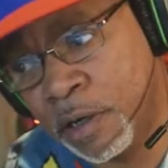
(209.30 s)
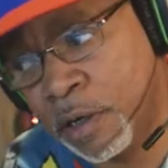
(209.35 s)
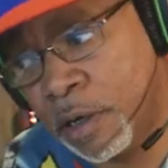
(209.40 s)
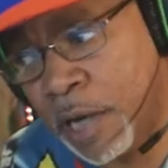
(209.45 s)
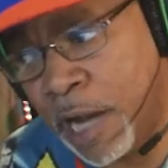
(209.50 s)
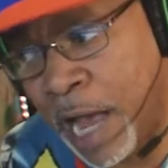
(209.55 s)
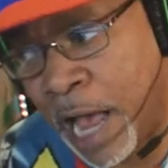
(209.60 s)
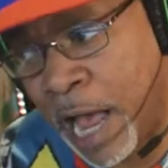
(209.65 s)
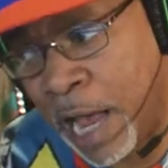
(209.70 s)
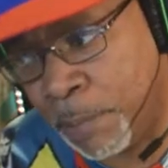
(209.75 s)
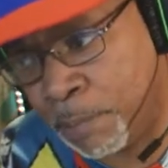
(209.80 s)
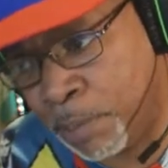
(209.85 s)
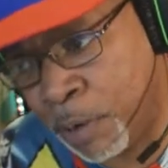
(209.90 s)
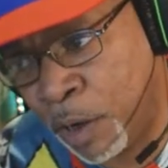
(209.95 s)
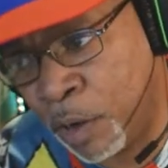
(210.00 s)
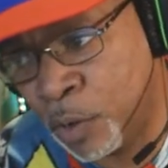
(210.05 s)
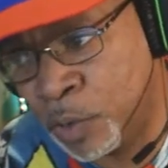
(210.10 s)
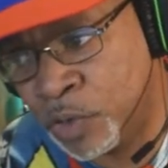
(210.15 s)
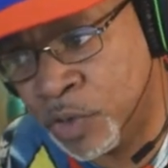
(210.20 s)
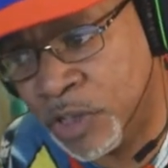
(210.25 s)
I
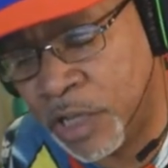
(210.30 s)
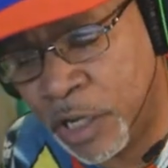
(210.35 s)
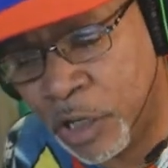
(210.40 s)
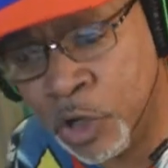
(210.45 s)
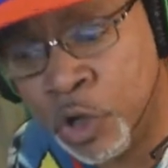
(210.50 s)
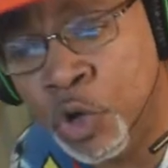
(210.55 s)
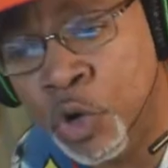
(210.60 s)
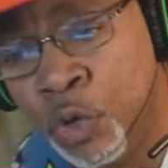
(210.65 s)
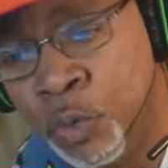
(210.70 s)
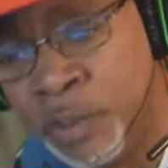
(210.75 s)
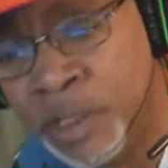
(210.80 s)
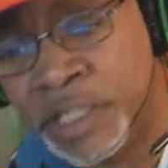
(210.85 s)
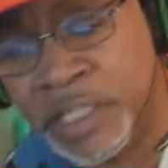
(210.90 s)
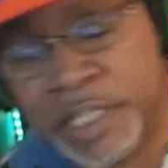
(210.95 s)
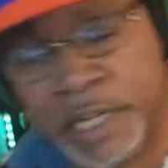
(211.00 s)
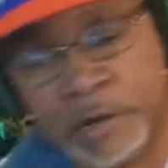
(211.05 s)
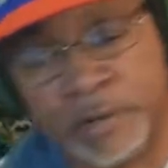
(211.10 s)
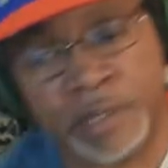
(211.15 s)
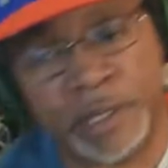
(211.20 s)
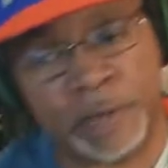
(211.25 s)
post new
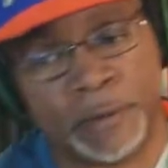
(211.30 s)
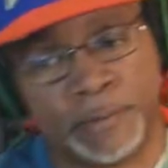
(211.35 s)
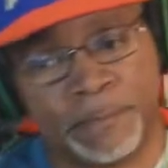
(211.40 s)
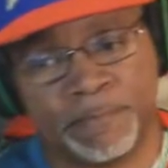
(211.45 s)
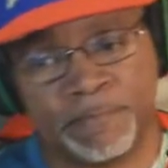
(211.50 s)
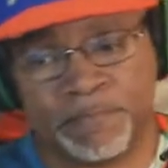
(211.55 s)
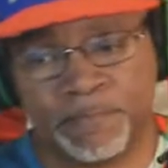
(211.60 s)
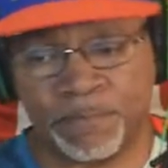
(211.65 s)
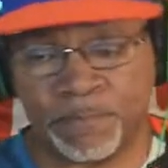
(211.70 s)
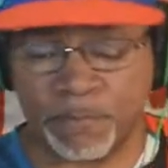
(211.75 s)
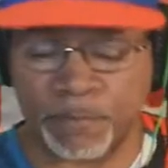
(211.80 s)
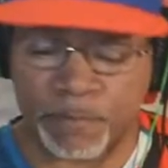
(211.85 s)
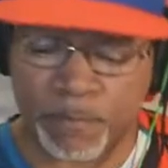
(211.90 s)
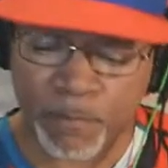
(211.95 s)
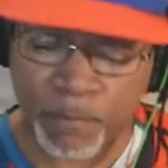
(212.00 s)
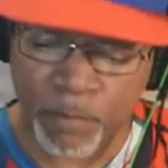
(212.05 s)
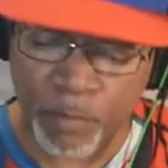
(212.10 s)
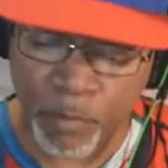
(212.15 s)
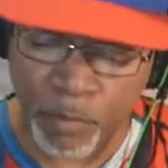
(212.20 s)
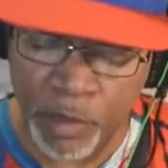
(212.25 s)
material.
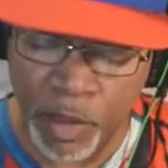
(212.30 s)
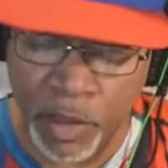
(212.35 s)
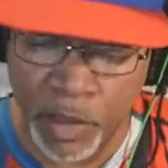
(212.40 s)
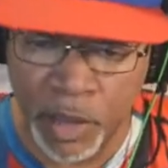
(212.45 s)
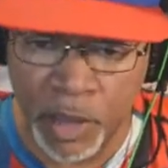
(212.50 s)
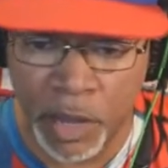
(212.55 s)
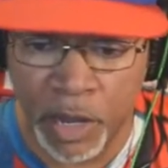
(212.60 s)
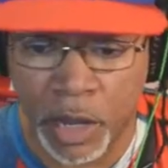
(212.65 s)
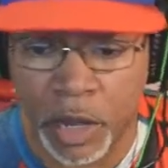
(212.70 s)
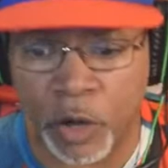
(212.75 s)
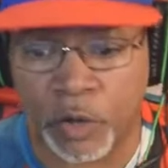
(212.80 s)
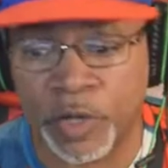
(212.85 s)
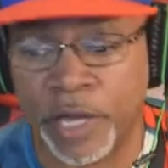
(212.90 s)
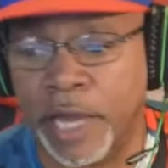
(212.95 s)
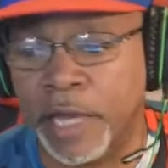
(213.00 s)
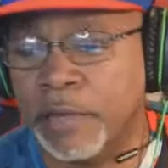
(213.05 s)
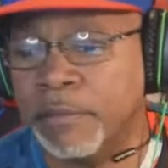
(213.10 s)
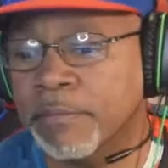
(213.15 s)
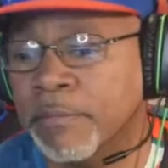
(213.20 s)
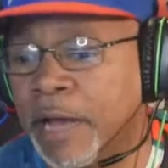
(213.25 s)

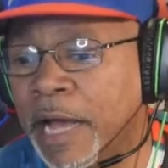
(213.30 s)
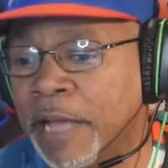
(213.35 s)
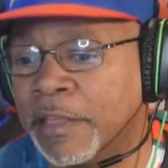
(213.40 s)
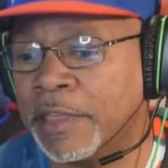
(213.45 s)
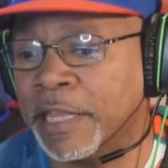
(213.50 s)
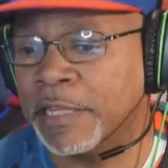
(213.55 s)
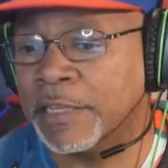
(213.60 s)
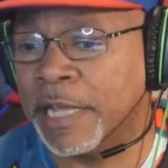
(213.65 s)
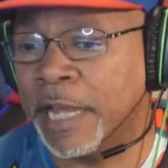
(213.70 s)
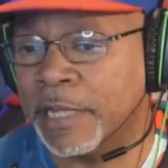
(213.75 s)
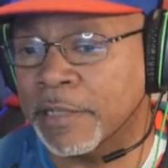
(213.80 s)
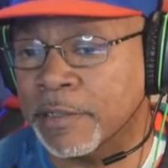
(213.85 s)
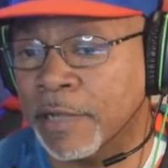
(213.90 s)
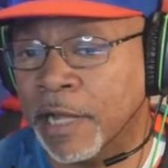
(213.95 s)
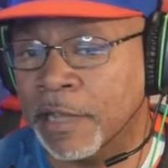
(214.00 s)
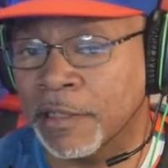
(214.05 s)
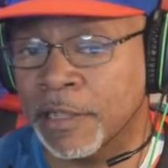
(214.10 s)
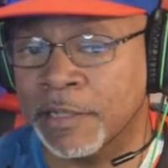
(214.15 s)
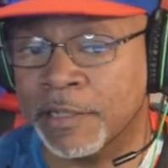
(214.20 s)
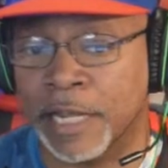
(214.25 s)
Okay, I think that I
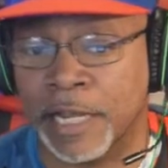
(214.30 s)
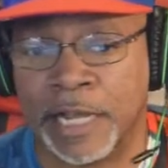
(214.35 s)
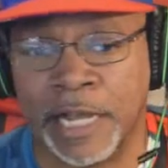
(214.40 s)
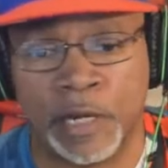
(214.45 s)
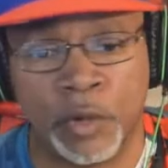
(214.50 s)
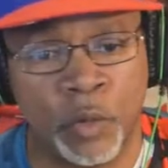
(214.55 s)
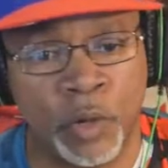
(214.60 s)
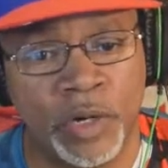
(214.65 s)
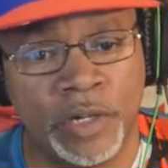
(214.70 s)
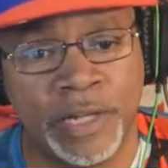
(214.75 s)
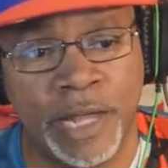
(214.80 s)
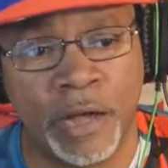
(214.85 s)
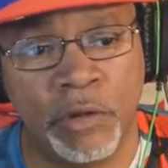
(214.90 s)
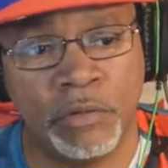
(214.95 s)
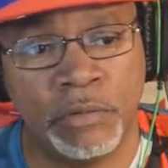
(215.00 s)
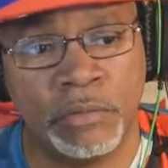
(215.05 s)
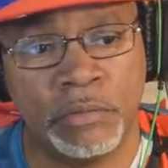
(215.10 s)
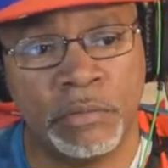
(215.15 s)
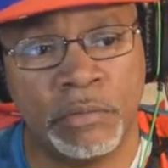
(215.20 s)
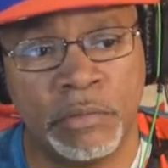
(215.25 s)
think that kind of worked out.
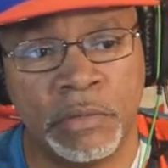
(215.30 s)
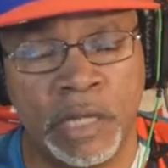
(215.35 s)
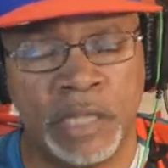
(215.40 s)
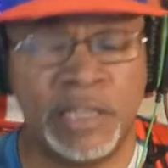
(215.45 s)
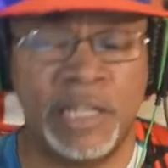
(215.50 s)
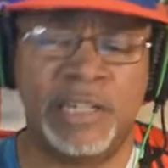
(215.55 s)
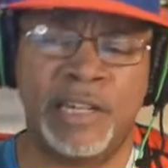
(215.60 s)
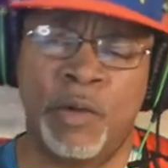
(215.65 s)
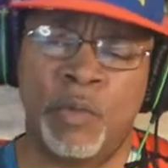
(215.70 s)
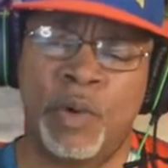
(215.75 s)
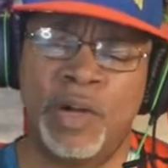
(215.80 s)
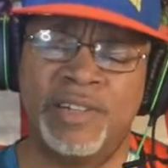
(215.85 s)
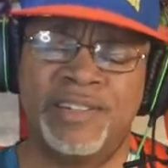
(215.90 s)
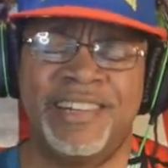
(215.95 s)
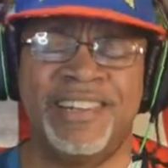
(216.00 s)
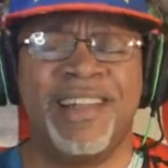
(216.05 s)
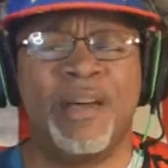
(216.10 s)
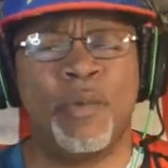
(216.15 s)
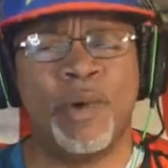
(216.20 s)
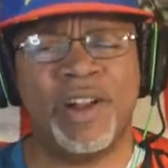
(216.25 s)
I think that worked. Did
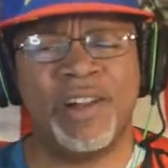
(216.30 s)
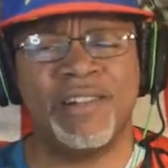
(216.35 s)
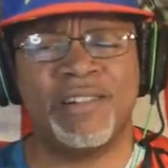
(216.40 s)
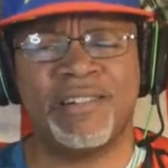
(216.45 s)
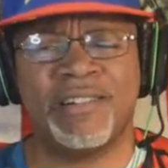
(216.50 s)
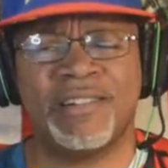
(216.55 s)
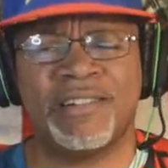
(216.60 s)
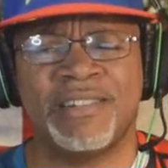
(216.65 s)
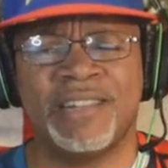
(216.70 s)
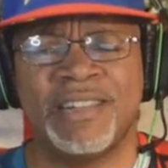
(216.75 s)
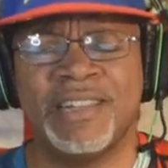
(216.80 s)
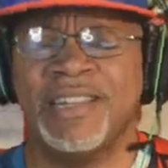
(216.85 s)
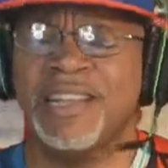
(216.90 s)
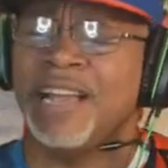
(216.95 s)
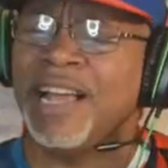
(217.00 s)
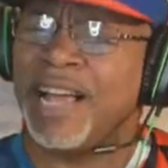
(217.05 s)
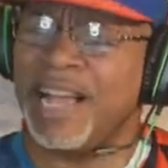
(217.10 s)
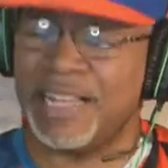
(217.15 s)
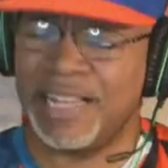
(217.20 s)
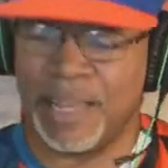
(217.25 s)
that work?
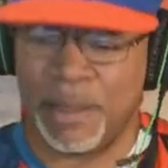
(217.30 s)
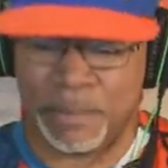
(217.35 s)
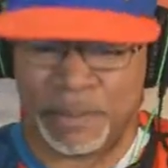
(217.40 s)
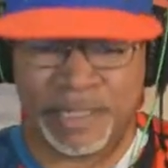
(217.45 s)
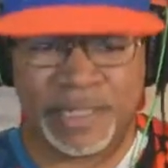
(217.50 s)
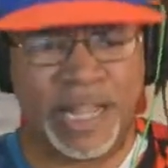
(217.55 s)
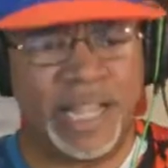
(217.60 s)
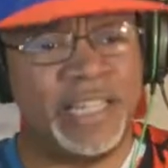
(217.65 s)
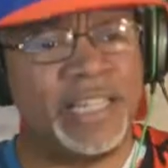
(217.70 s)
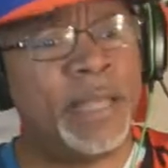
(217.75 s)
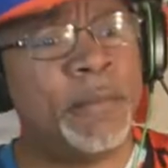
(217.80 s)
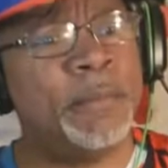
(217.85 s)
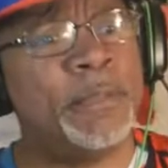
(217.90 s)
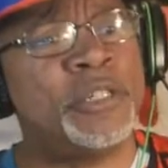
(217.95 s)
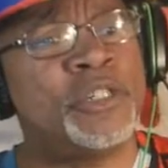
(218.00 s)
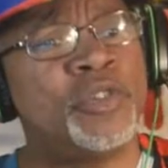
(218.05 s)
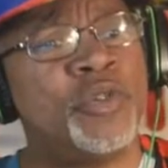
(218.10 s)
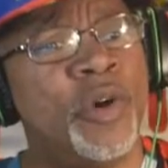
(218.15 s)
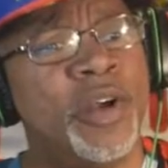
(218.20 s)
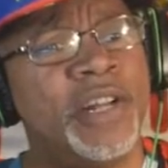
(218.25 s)
I kept it I kept it
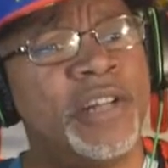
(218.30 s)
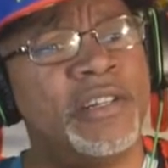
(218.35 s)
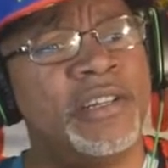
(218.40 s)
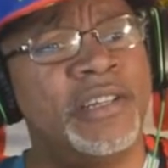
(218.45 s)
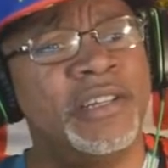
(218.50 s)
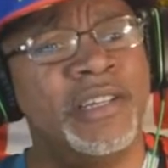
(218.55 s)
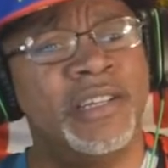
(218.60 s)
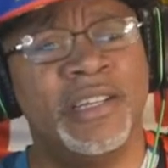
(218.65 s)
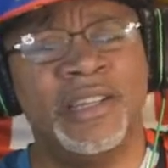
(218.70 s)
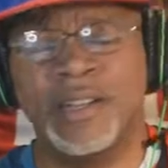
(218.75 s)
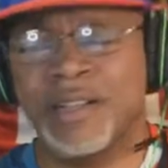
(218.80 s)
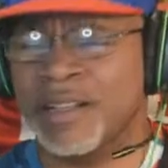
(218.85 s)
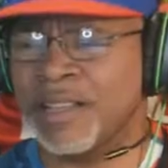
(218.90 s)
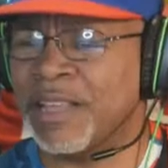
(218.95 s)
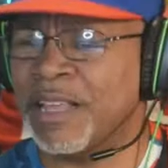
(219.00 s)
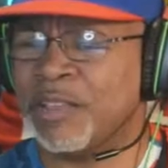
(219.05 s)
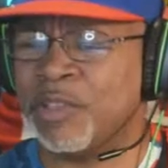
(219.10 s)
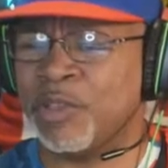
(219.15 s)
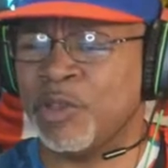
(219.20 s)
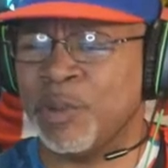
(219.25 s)
short.
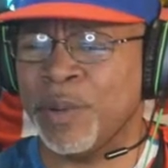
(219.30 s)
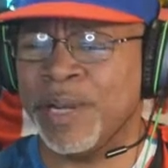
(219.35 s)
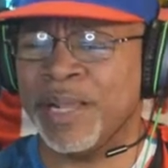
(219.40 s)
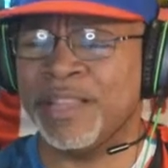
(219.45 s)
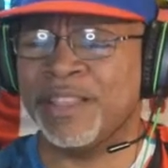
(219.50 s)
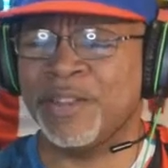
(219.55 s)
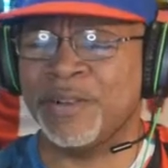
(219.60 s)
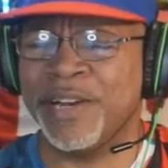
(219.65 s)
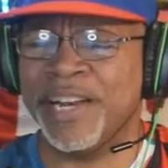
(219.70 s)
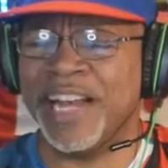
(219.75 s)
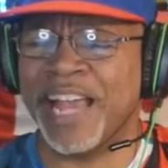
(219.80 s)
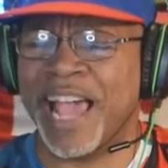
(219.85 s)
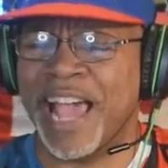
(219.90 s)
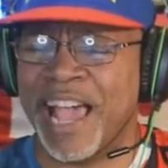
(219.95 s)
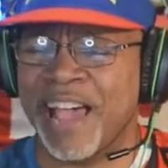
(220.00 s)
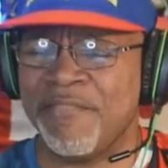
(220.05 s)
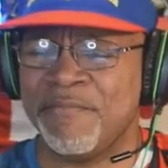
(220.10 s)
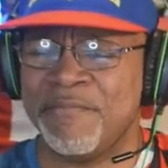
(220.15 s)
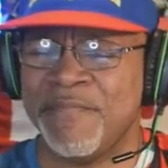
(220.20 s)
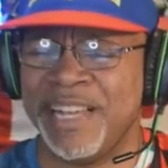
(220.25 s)
Three three and a
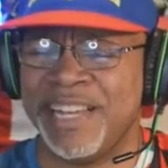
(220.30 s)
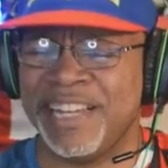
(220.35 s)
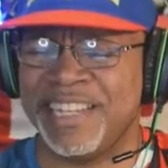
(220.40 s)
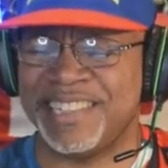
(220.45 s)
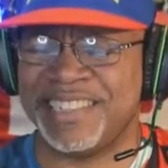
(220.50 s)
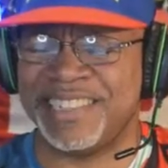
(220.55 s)
half minutes.